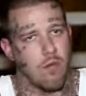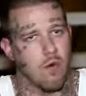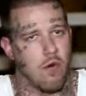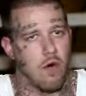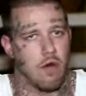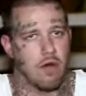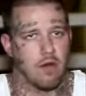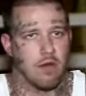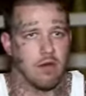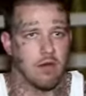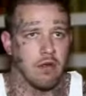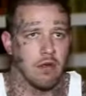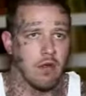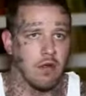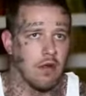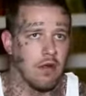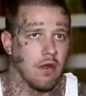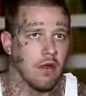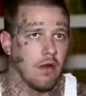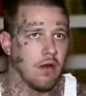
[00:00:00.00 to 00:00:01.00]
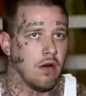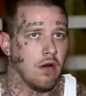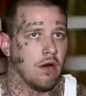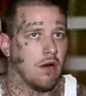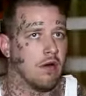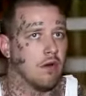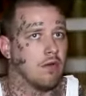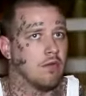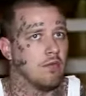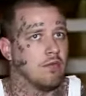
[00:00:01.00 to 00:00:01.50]
water,
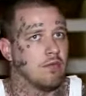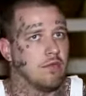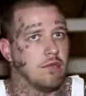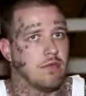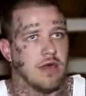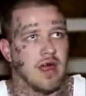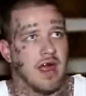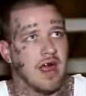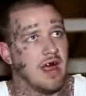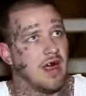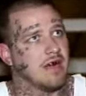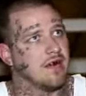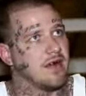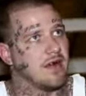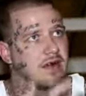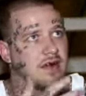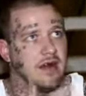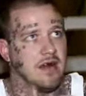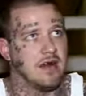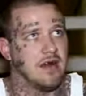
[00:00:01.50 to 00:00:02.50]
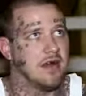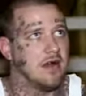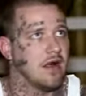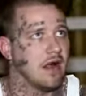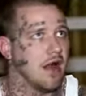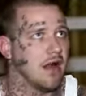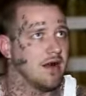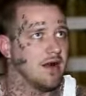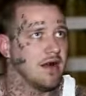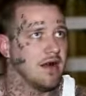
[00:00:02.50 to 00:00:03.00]
ecstasy.
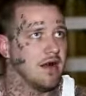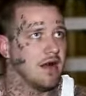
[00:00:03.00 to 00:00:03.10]
I did